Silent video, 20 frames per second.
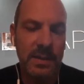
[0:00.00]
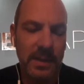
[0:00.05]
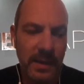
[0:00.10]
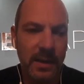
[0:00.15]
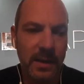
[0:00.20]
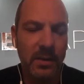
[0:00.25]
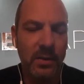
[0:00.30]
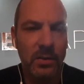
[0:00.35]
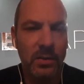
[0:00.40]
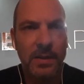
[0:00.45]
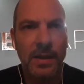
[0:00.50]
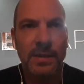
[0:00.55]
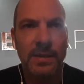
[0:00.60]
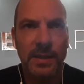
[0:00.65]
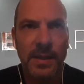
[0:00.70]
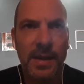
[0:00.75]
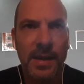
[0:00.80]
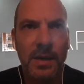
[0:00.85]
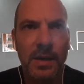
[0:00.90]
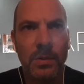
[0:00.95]
not that
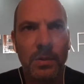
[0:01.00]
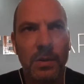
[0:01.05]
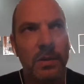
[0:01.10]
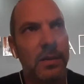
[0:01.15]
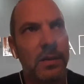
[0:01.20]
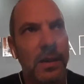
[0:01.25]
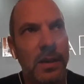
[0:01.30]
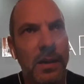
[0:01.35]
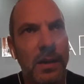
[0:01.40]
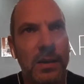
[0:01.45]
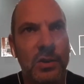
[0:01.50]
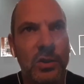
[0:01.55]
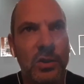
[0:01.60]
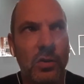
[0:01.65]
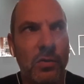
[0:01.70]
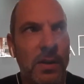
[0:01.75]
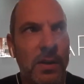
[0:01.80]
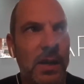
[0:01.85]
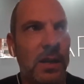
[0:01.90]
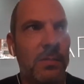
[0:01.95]
scalable unless you
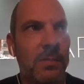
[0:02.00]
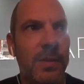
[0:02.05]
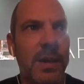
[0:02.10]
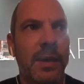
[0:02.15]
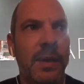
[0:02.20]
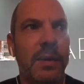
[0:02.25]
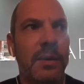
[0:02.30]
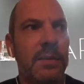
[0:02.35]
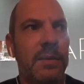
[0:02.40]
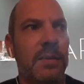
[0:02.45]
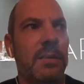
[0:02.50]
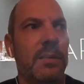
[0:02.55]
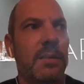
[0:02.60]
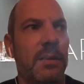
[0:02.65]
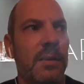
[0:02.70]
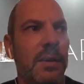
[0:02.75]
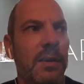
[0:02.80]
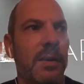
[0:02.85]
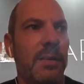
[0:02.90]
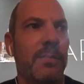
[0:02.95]
really make it
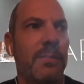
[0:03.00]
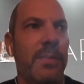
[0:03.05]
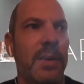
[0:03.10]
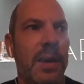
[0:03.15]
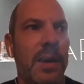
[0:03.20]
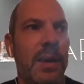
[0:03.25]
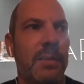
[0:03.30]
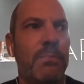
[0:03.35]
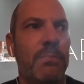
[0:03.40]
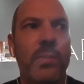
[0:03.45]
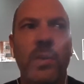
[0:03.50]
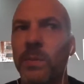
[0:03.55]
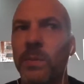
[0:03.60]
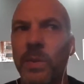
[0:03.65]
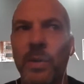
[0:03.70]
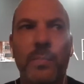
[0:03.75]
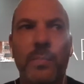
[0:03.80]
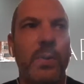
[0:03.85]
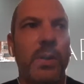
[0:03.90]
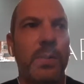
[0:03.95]
a
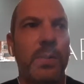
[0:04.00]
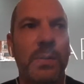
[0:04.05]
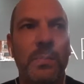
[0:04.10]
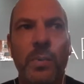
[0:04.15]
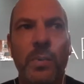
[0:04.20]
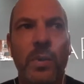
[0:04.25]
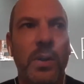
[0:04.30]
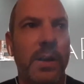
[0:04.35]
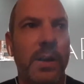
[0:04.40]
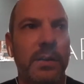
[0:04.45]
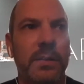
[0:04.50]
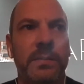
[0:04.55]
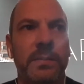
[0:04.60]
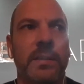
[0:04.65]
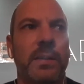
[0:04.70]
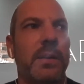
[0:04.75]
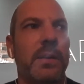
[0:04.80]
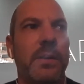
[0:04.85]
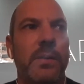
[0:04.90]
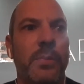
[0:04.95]
premium product,
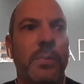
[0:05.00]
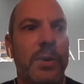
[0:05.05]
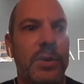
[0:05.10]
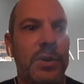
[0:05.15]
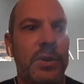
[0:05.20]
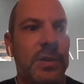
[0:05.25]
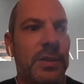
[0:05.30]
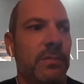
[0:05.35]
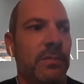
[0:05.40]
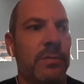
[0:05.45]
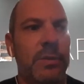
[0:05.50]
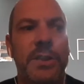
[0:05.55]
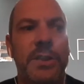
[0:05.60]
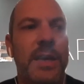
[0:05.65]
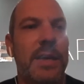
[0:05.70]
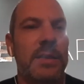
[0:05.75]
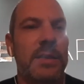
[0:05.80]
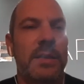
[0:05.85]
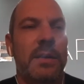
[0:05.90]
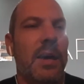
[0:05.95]
which
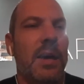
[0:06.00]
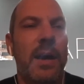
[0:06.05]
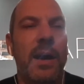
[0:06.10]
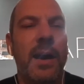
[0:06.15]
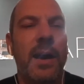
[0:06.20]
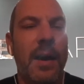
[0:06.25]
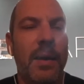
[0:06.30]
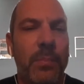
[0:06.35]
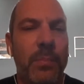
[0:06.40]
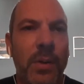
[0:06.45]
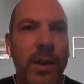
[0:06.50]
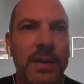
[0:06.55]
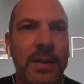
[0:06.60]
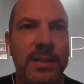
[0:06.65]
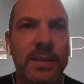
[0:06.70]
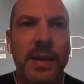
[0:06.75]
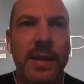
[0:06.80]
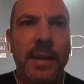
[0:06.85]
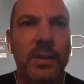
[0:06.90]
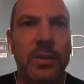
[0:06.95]
has a high price
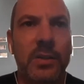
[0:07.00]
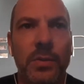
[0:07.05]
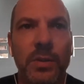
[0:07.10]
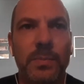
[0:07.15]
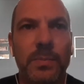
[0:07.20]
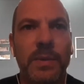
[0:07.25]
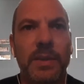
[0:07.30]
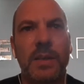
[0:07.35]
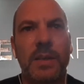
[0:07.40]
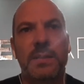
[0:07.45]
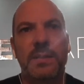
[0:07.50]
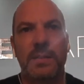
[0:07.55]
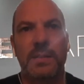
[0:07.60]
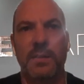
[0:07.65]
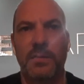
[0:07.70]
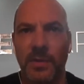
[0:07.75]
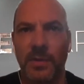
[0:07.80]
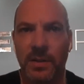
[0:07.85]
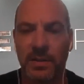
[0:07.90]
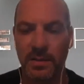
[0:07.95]
tag to it. But that's
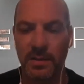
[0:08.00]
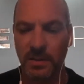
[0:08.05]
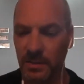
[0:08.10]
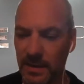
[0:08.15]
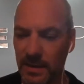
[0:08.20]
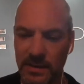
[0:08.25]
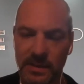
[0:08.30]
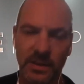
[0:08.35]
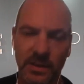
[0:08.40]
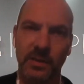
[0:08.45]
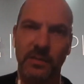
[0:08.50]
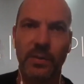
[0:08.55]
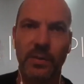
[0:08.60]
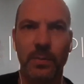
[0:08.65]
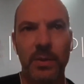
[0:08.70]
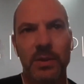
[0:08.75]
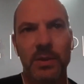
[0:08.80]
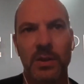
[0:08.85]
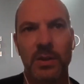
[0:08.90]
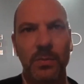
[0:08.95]
different. That's a different
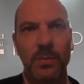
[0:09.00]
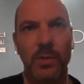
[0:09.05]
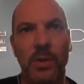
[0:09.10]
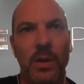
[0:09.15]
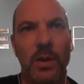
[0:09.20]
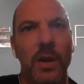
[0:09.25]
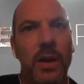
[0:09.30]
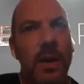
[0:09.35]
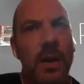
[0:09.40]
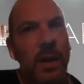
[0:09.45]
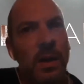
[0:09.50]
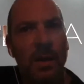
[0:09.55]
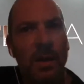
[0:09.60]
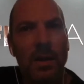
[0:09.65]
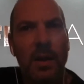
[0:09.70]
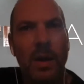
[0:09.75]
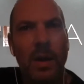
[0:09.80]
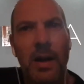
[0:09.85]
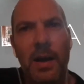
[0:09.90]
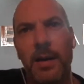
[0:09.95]
business model.
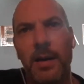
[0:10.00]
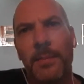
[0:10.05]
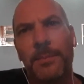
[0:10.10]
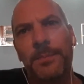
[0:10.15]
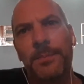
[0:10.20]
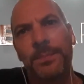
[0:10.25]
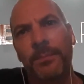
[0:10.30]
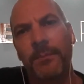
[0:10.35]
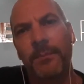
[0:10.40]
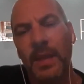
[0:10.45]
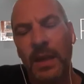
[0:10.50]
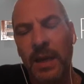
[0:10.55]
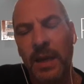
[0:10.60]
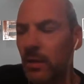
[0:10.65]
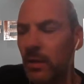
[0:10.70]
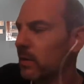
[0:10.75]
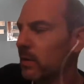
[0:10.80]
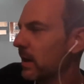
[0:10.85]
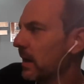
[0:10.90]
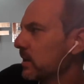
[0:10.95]
Key
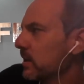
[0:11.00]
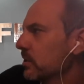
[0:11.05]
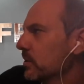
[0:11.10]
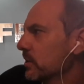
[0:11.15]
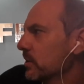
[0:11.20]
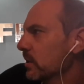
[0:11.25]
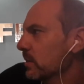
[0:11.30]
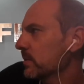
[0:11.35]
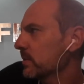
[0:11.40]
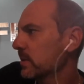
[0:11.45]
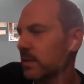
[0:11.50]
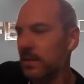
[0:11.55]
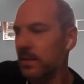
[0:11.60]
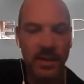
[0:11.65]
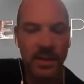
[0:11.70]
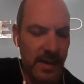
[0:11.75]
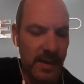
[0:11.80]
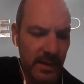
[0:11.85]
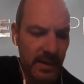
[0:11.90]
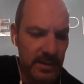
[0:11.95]
relationships is the
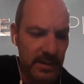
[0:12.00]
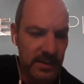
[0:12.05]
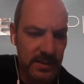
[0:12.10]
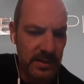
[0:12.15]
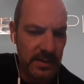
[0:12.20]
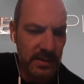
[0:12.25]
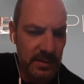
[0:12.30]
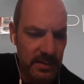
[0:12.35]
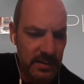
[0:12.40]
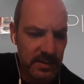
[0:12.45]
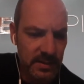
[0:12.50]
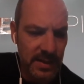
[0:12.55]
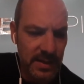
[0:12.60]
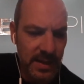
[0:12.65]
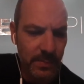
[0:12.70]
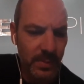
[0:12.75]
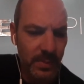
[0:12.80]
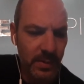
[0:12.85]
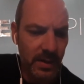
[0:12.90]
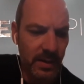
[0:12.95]
next step.
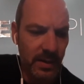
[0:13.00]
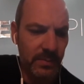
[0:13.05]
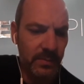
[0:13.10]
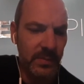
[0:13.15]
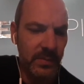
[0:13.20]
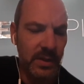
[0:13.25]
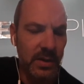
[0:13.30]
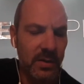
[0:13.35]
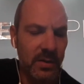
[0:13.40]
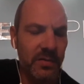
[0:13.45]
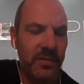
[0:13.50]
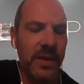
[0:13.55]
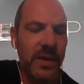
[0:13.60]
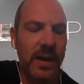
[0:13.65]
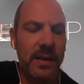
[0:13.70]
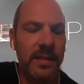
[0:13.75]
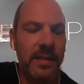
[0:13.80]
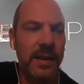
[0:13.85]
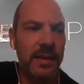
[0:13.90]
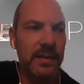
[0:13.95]

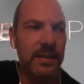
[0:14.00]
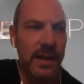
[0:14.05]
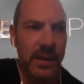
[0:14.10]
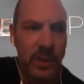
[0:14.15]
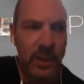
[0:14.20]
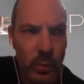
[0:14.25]
Find that network